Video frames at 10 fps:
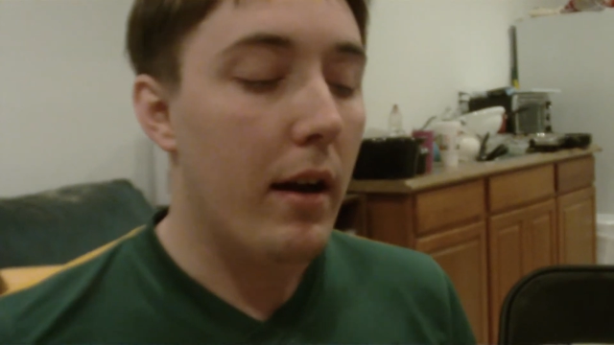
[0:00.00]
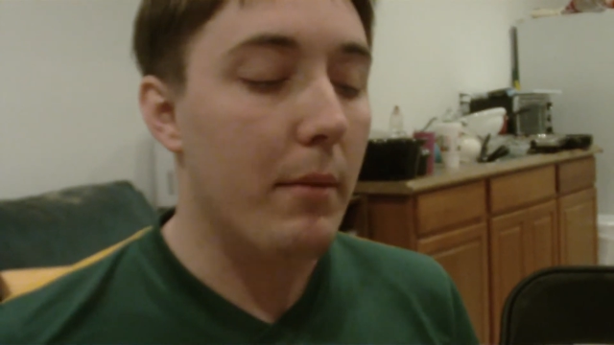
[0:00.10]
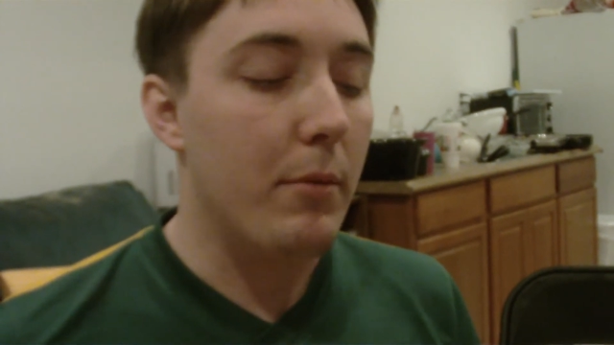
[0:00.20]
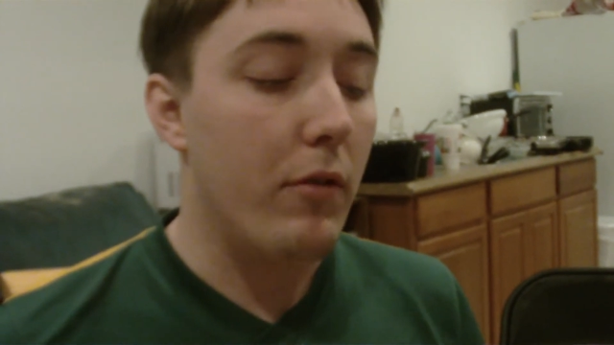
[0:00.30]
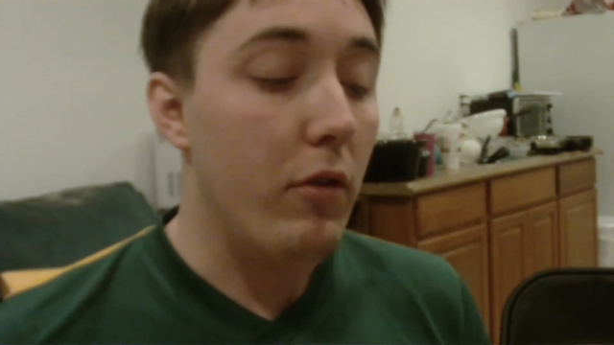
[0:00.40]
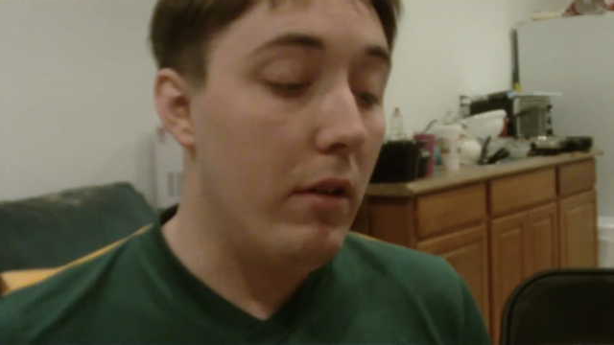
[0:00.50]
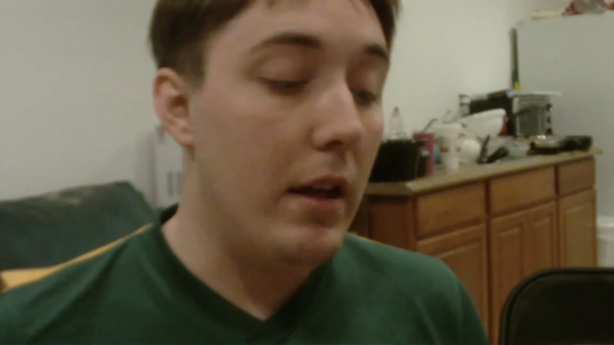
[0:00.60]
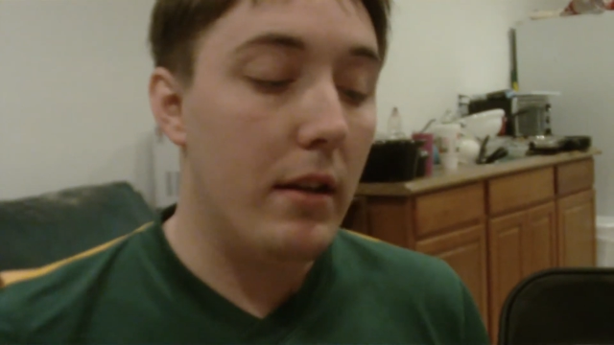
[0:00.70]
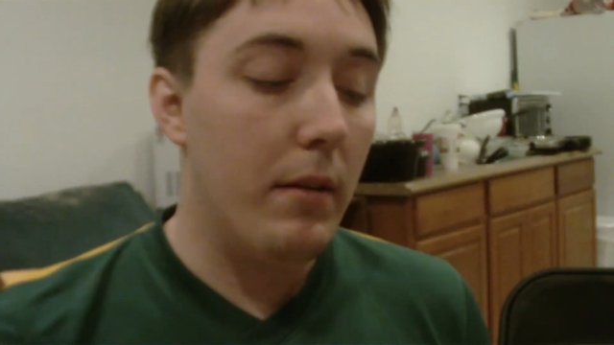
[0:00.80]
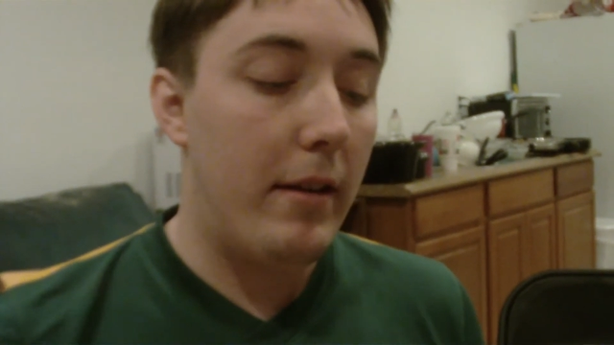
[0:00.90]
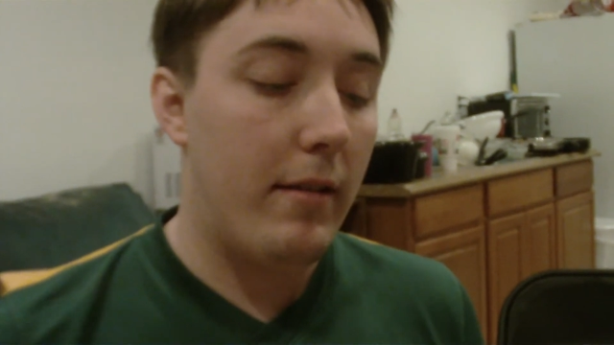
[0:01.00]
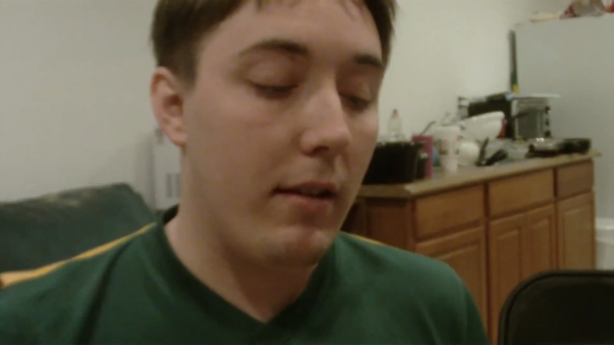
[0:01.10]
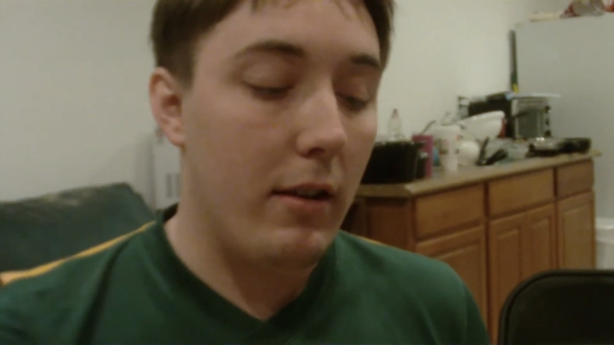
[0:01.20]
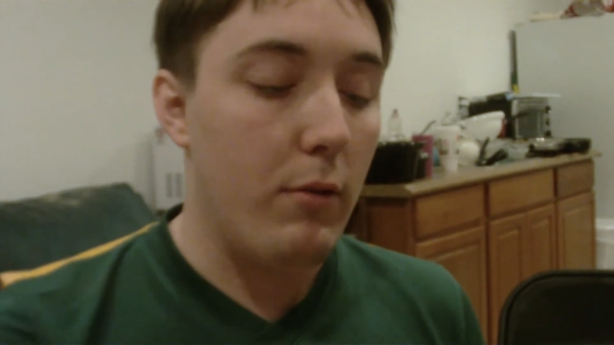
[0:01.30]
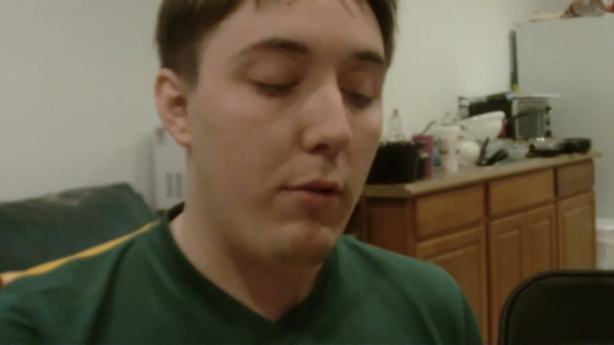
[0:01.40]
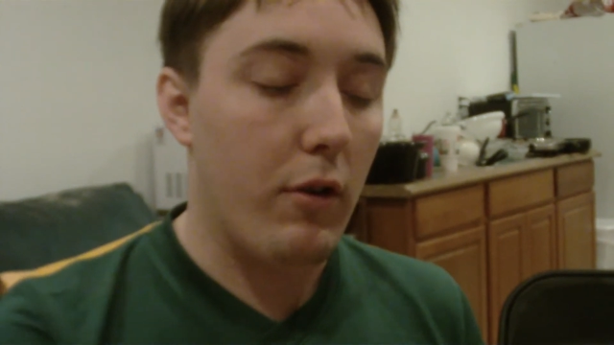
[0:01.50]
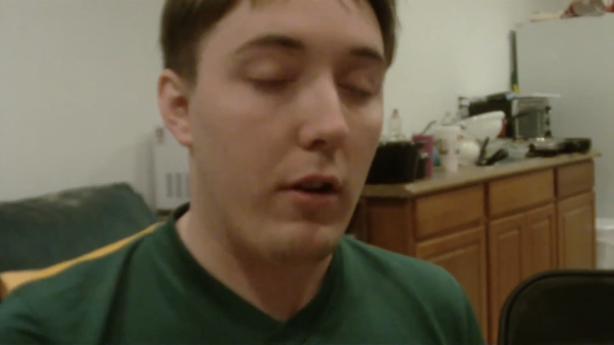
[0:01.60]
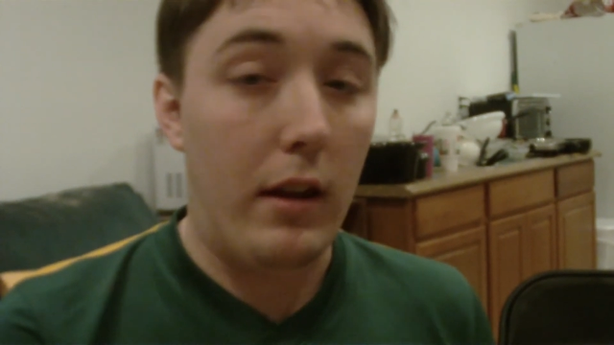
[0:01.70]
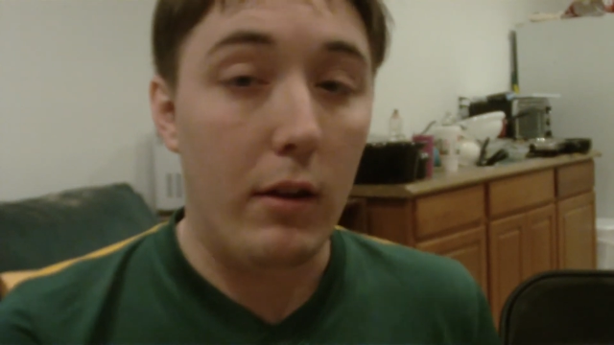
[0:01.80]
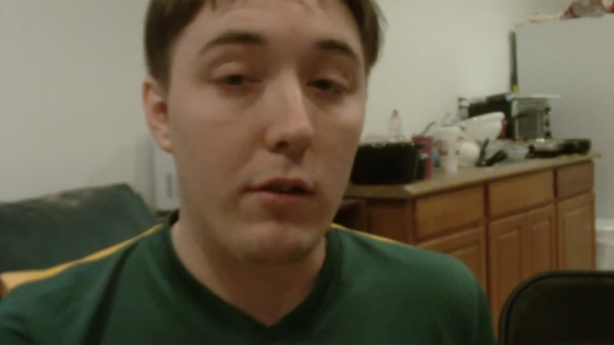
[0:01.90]
So if you need to basically use her
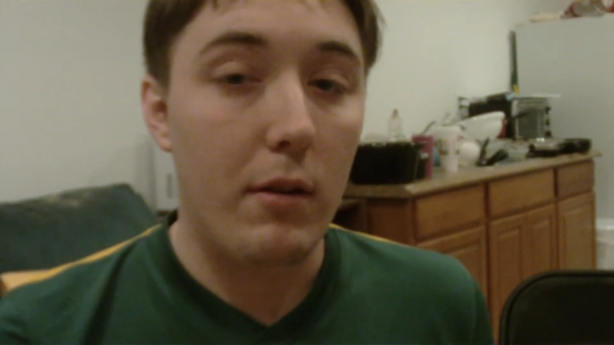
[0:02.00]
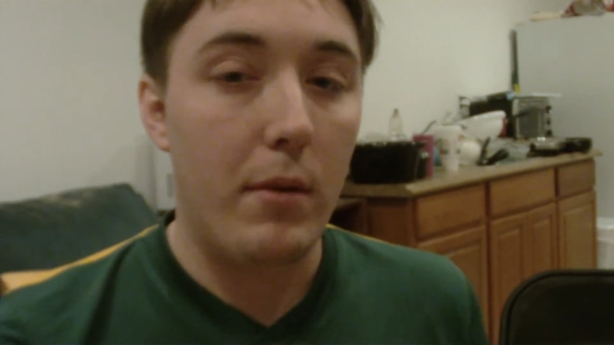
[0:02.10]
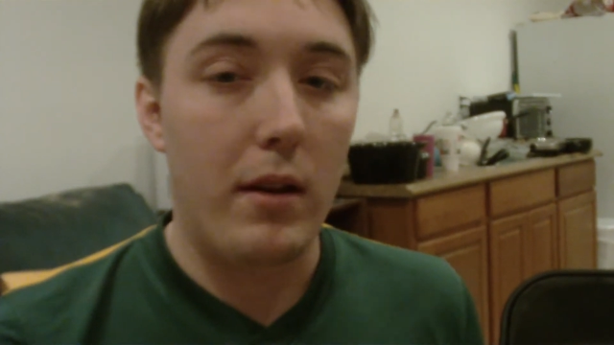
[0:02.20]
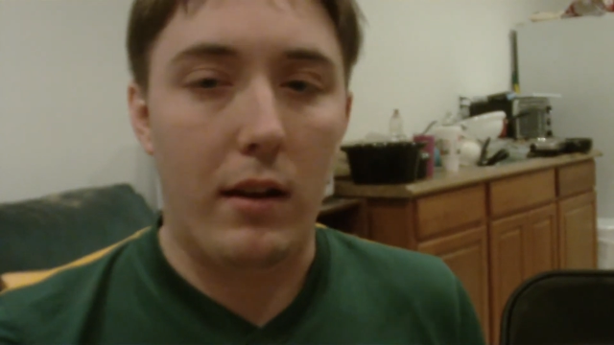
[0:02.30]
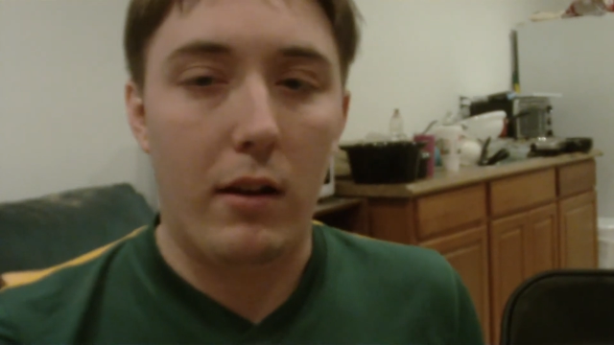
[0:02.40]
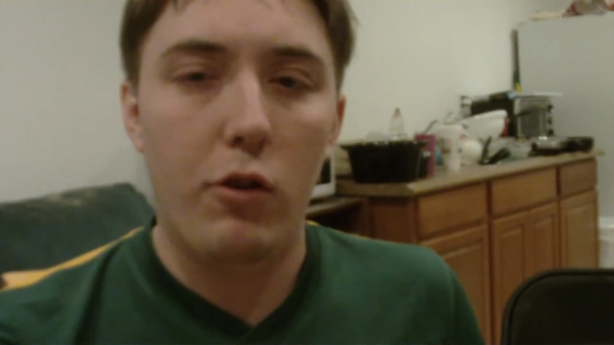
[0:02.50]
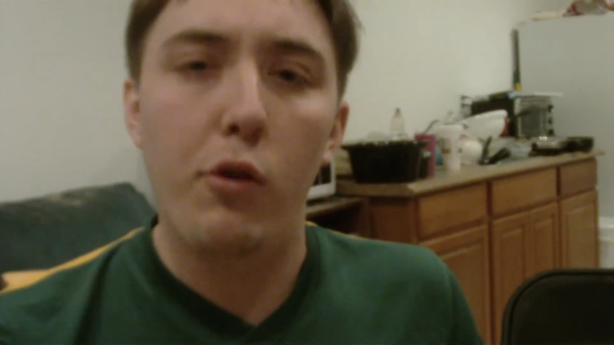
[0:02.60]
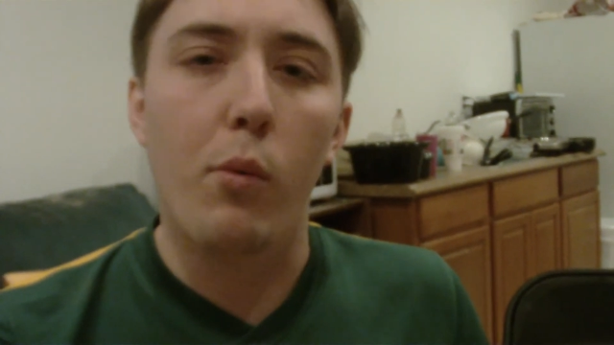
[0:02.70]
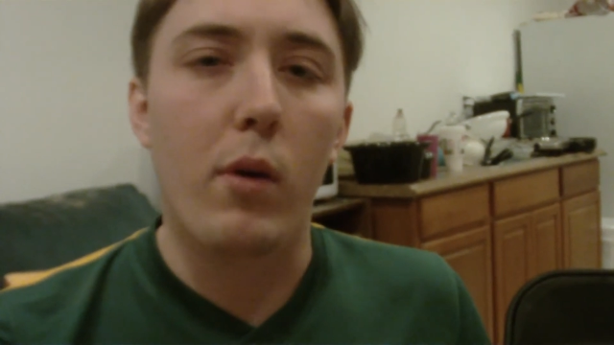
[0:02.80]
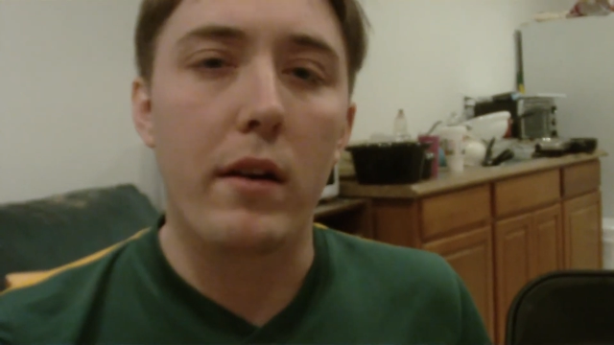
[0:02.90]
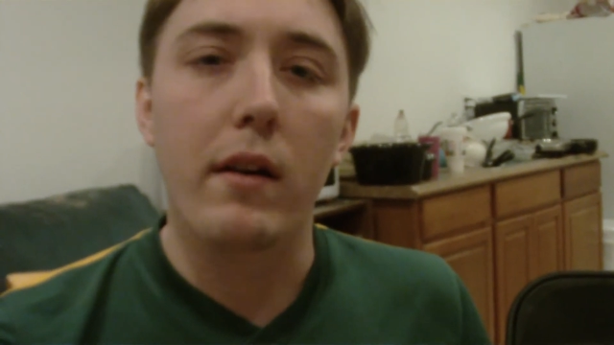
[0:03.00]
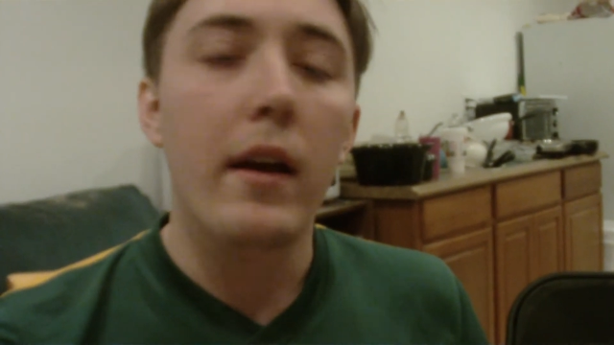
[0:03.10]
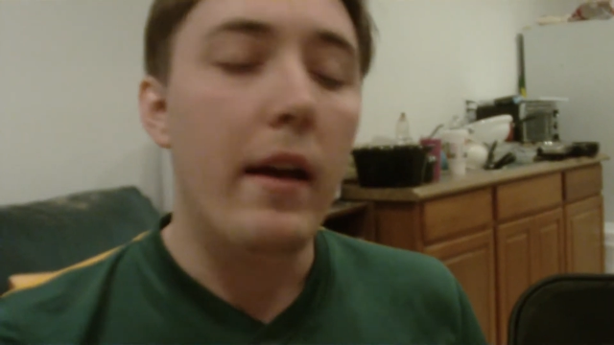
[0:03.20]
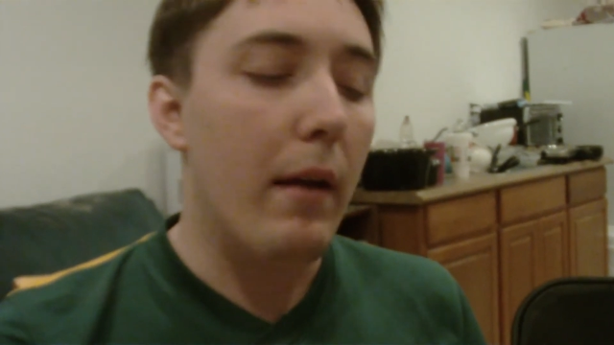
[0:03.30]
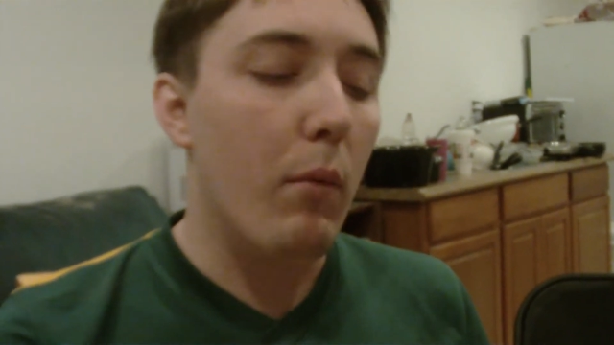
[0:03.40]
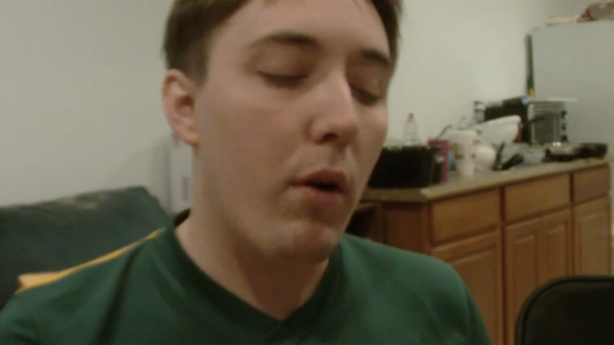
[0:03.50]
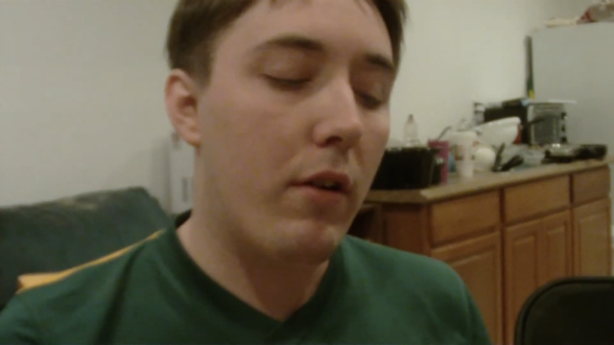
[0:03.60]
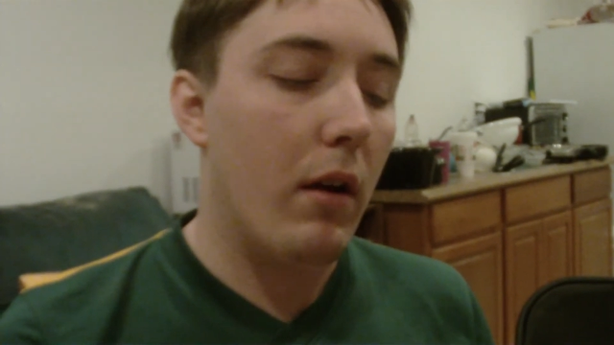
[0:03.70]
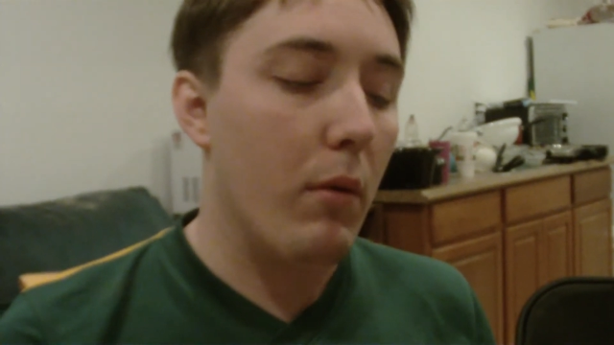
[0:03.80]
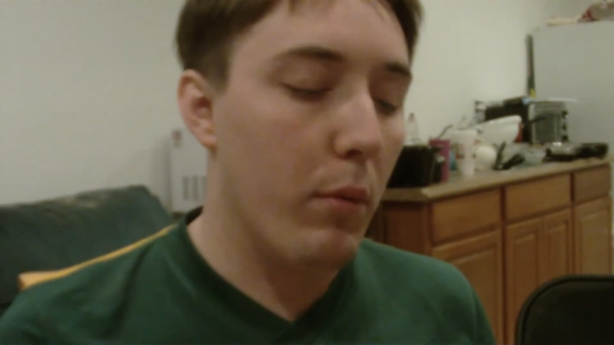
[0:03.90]
to kill somebody, like a 2/1, that
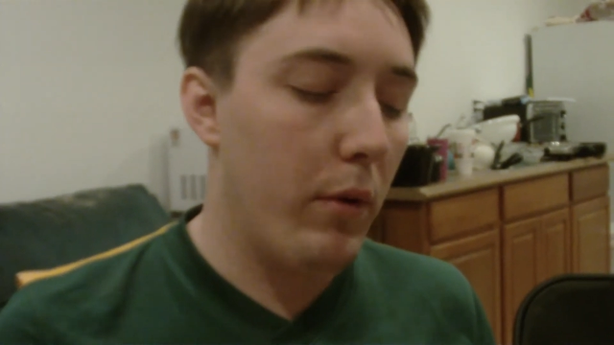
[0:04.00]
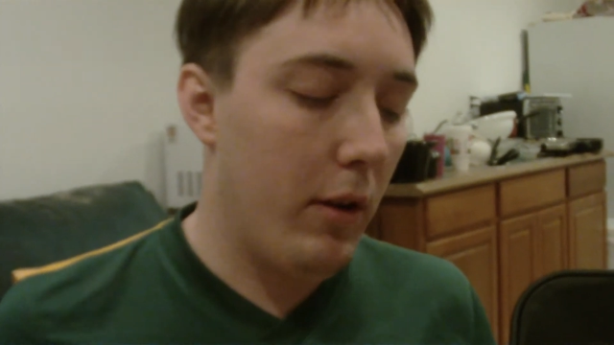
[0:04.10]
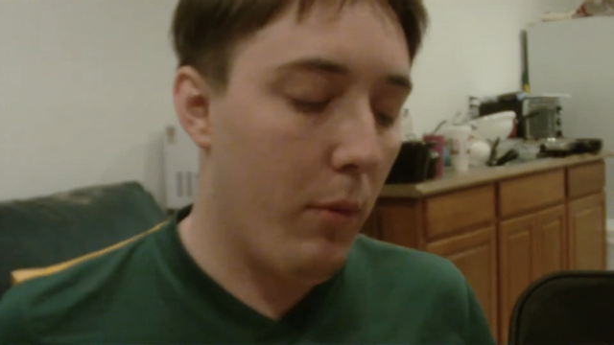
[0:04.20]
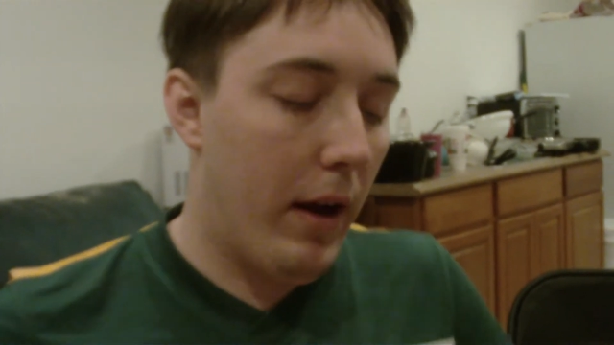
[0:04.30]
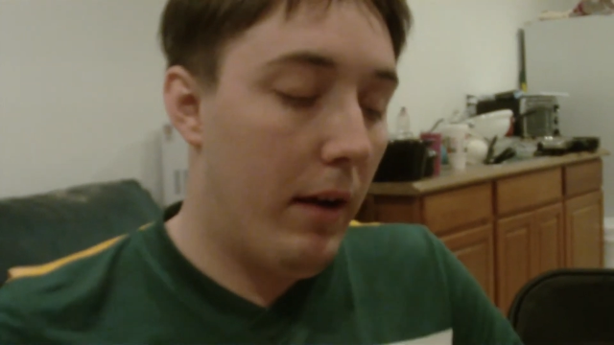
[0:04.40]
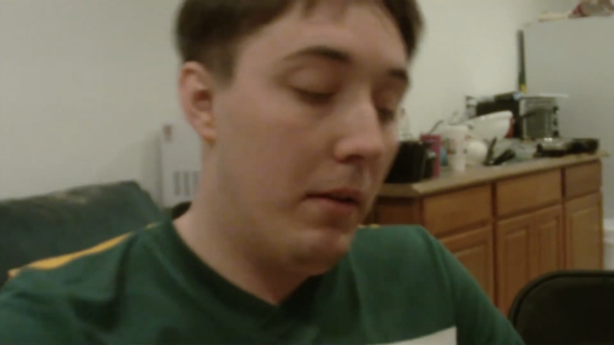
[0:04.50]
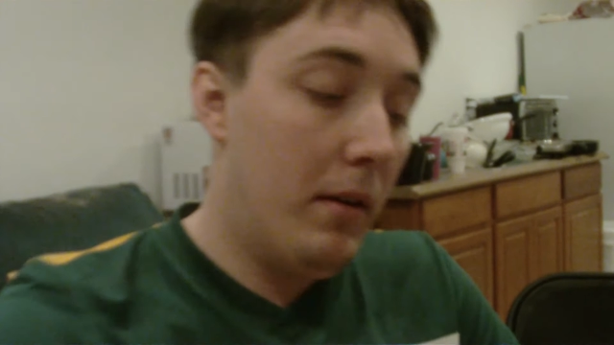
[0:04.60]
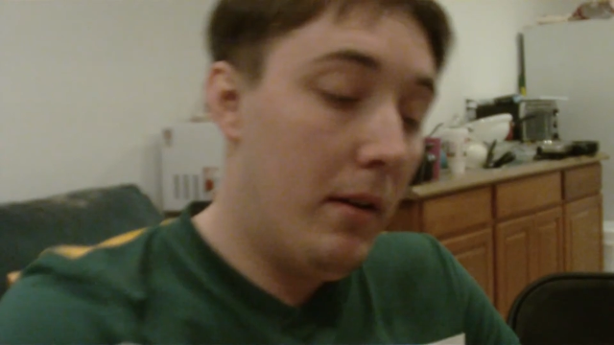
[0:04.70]
works out really well.